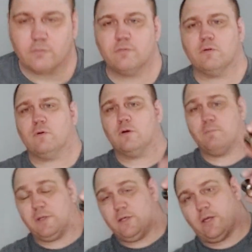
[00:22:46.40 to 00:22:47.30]
the floor,
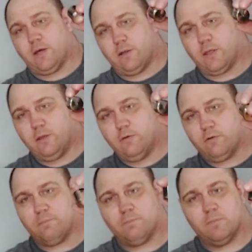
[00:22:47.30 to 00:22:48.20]
bend down and
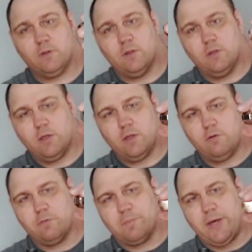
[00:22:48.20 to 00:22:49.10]

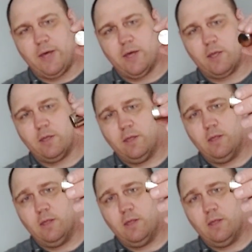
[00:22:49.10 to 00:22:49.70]
kill your back.